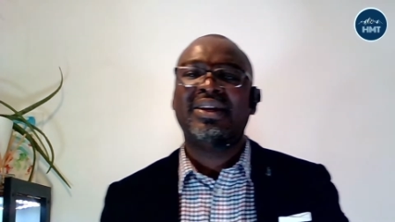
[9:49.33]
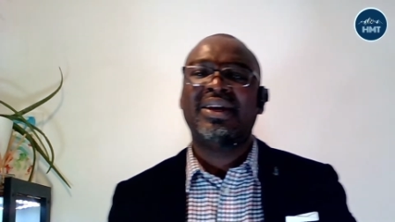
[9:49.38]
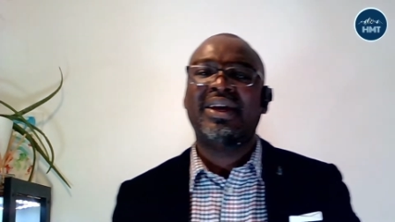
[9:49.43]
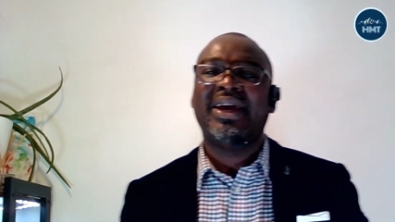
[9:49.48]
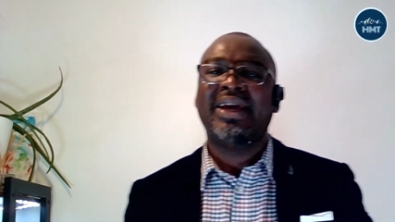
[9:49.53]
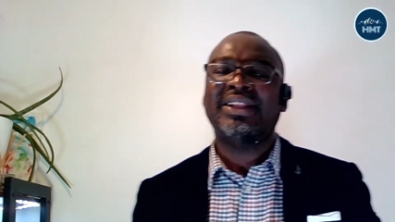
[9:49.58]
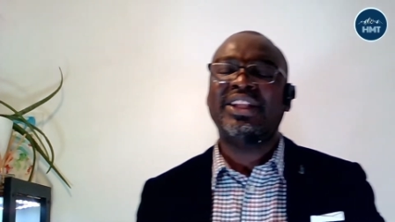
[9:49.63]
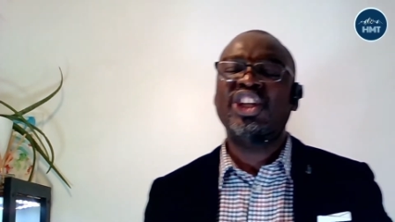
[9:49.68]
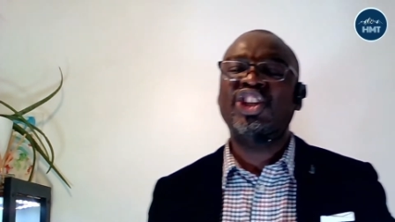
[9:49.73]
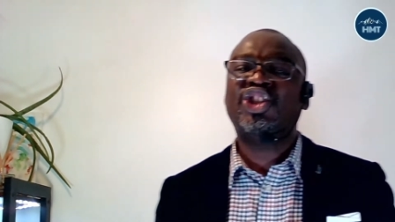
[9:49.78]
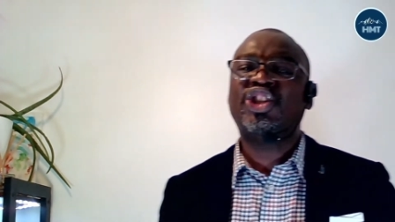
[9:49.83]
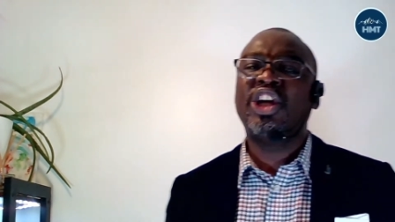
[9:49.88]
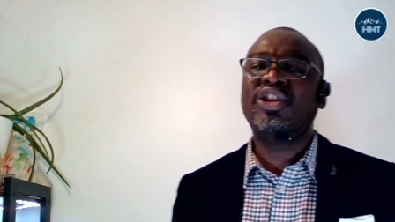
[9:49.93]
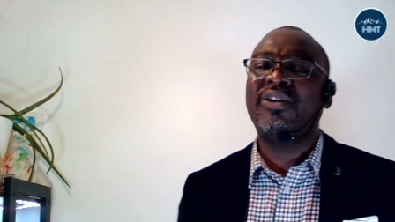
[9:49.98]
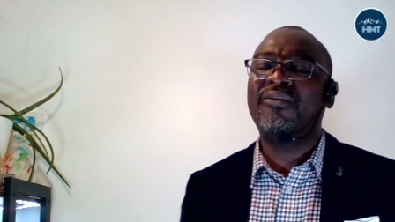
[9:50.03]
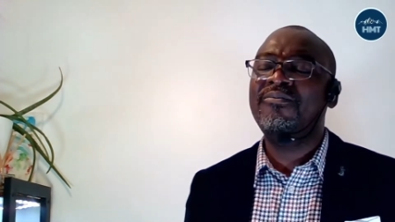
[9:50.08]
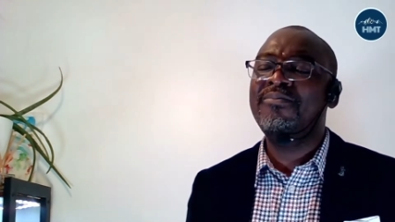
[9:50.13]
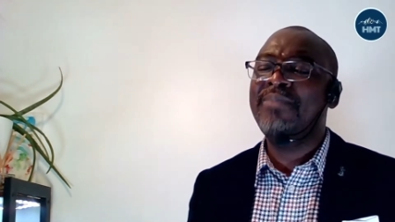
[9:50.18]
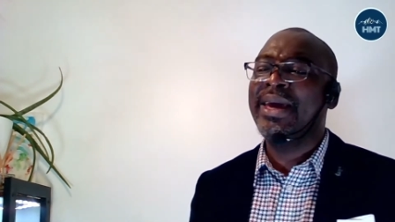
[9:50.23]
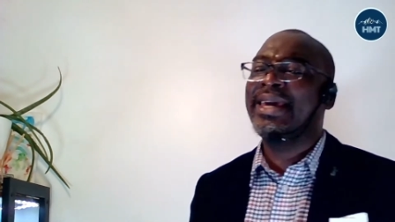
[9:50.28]
And instead
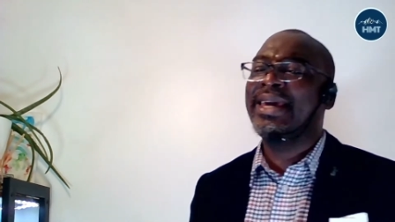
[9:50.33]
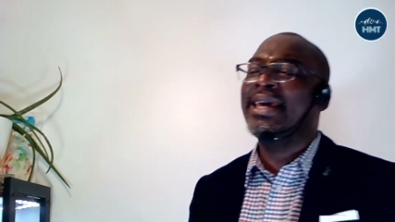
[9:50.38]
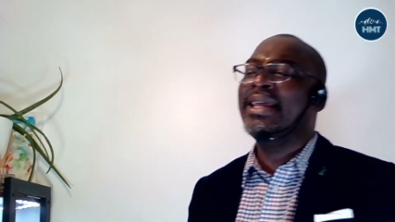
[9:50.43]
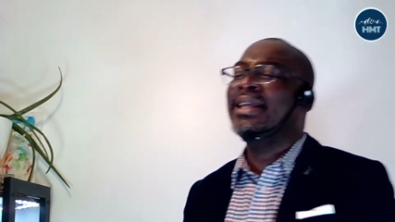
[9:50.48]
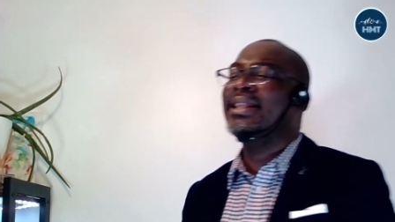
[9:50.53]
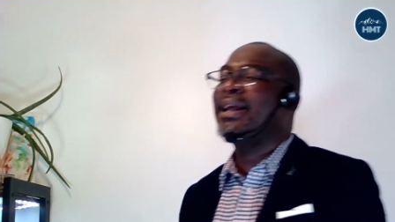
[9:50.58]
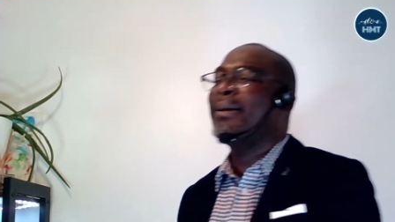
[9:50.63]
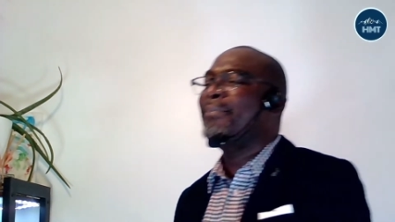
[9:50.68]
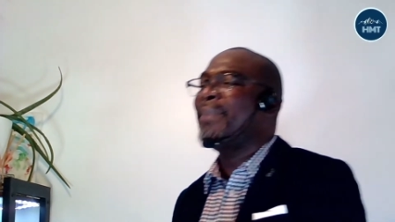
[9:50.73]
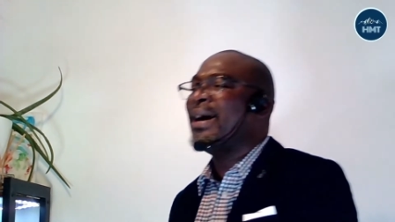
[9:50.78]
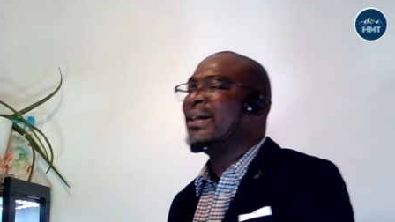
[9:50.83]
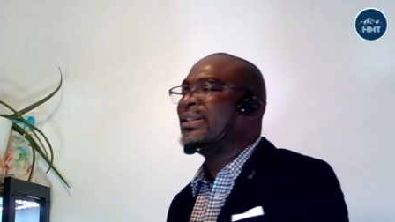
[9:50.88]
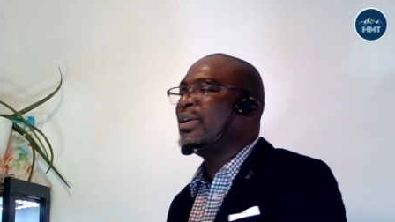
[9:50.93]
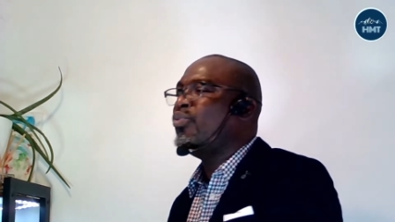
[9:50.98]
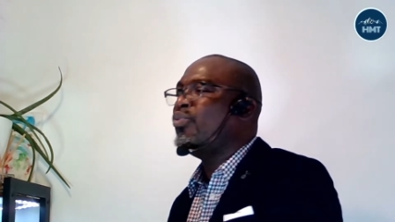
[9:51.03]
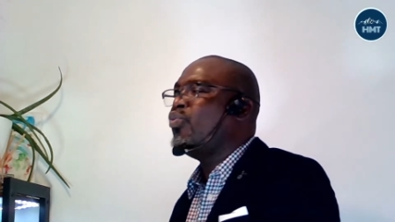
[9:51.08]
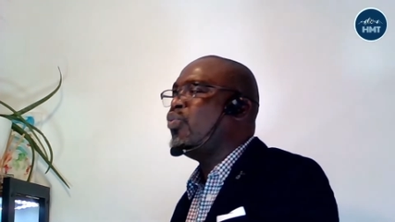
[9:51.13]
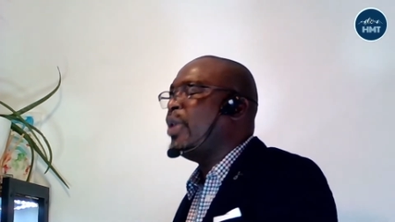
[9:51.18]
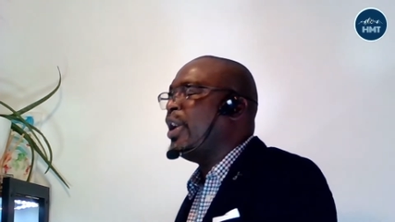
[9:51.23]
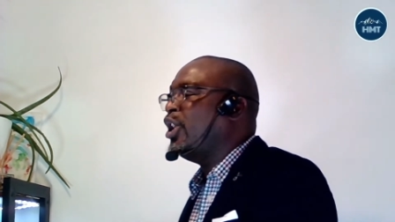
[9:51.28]
of making it about the
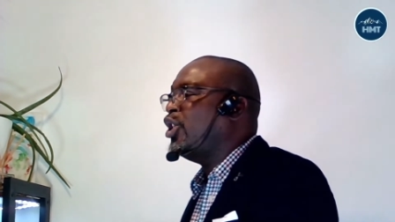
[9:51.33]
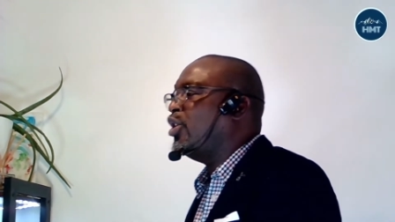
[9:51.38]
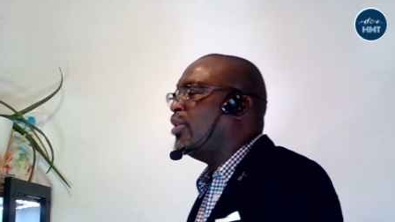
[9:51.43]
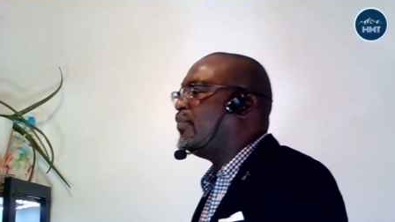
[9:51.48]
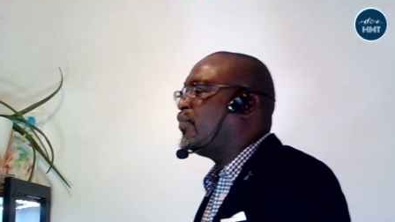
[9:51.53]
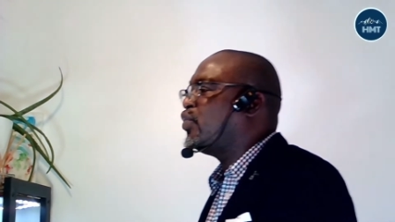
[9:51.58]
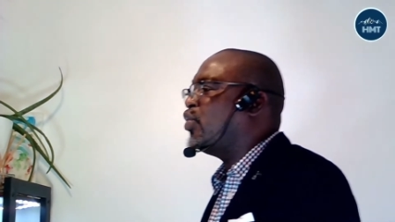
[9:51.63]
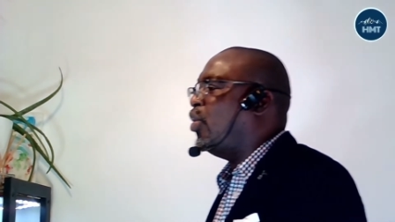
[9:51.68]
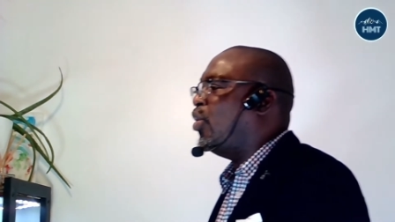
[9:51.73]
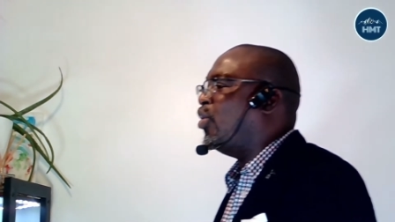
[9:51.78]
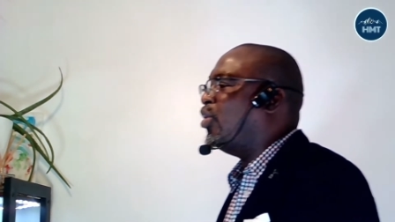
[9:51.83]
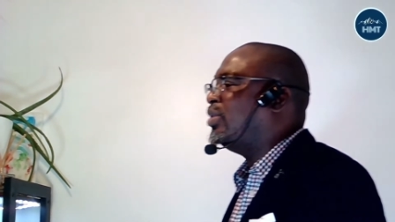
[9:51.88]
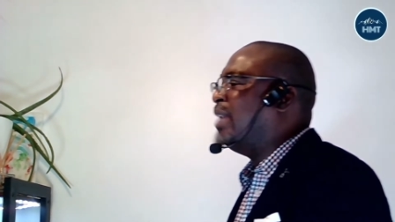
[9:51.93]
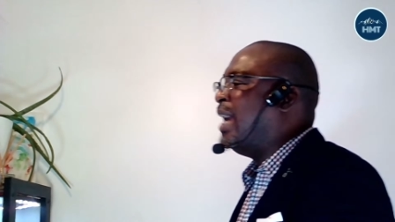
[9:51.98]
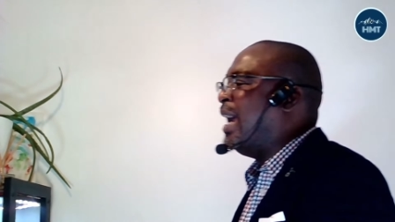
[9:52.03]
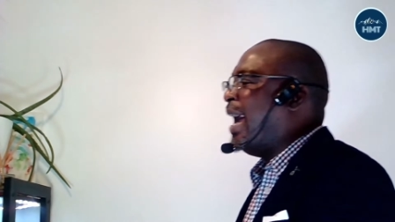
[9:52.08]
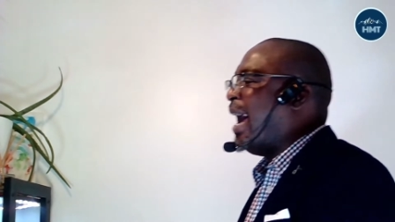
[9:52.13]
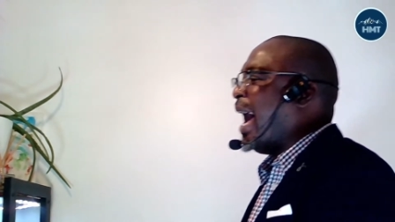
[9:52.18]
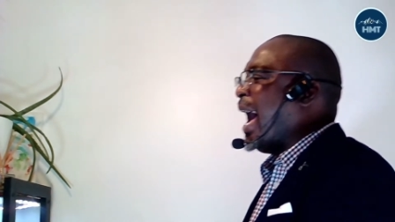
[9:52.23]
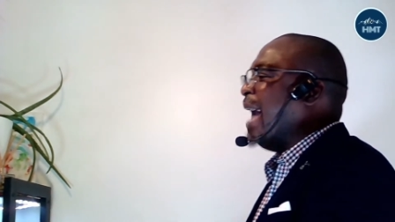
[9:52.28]
will of God,
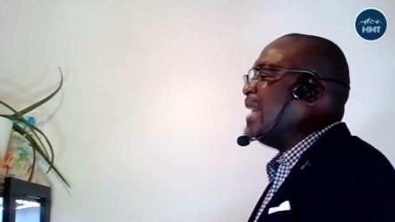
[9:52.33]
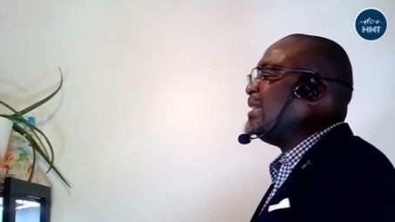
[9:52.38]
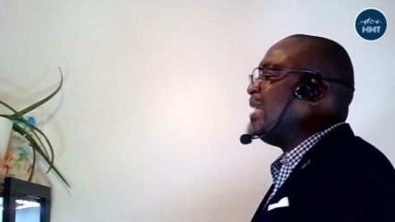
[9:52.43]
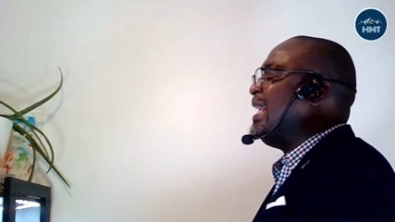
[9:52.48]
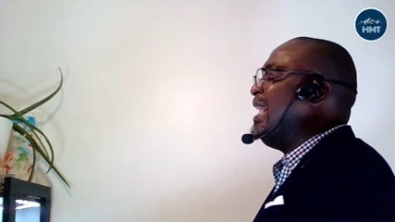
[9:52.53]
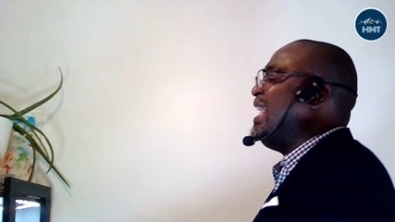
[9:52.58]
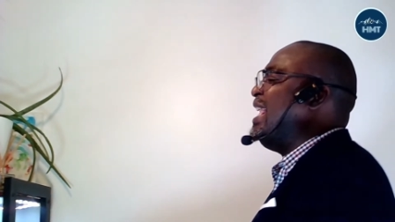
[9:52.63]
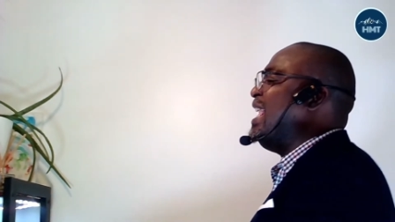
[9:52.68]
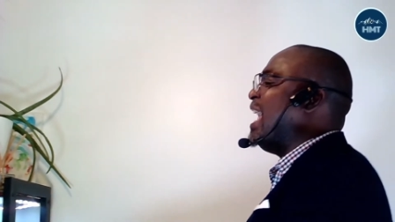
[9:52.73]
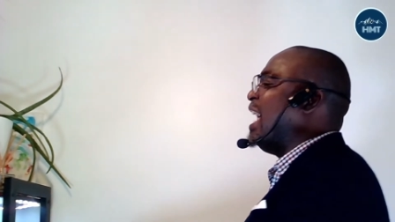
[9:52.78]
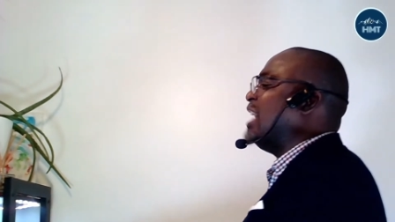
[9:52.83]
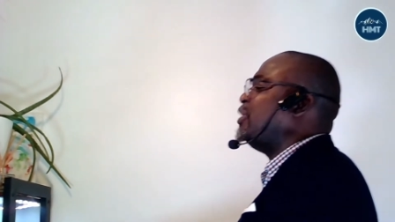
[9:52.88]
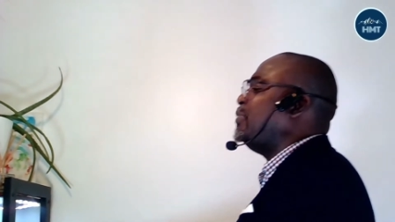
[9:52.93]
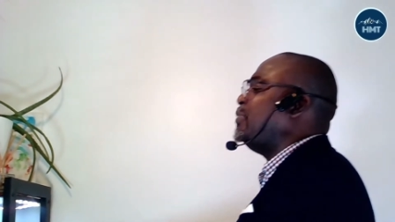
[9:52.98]
as he has